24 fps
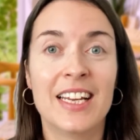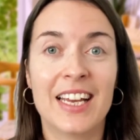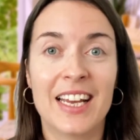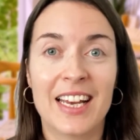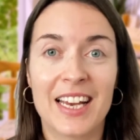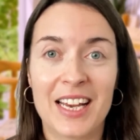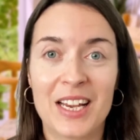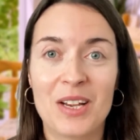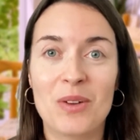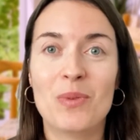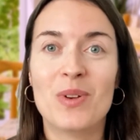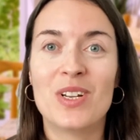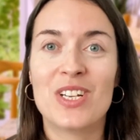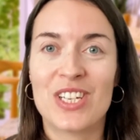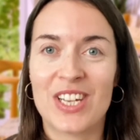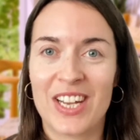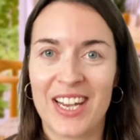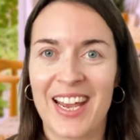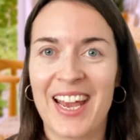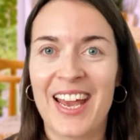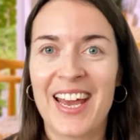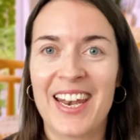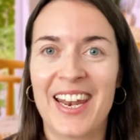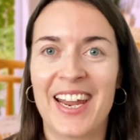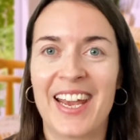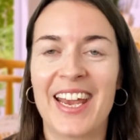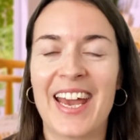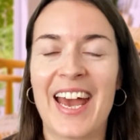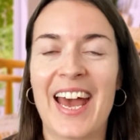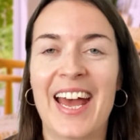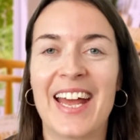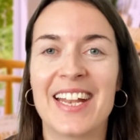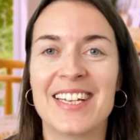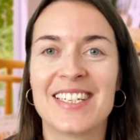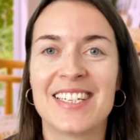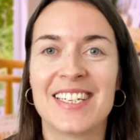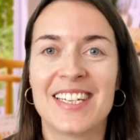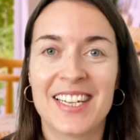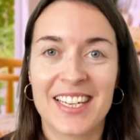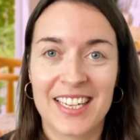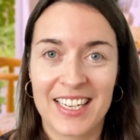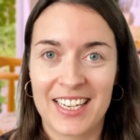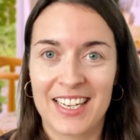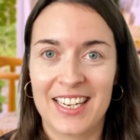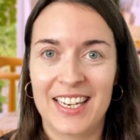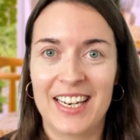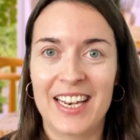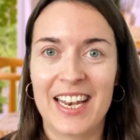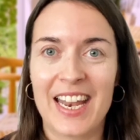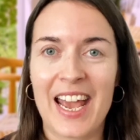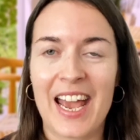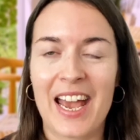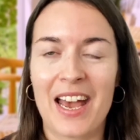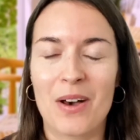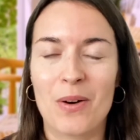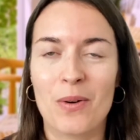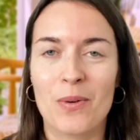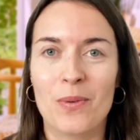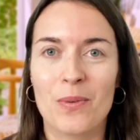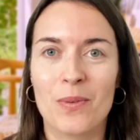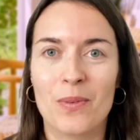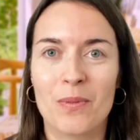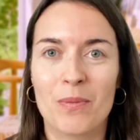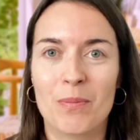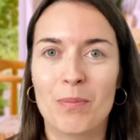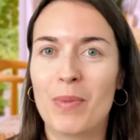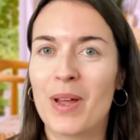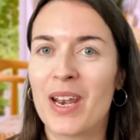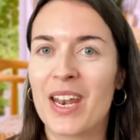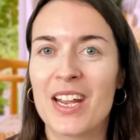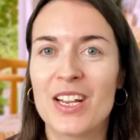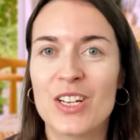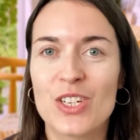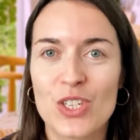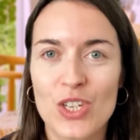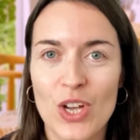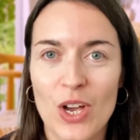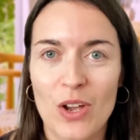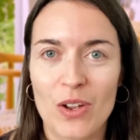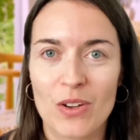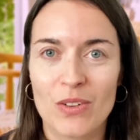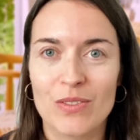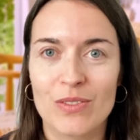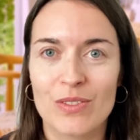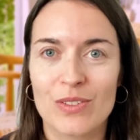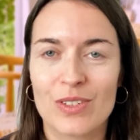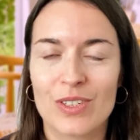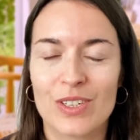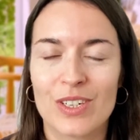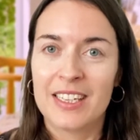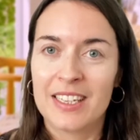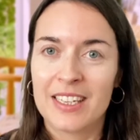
I wish I had a cat now, but I don't.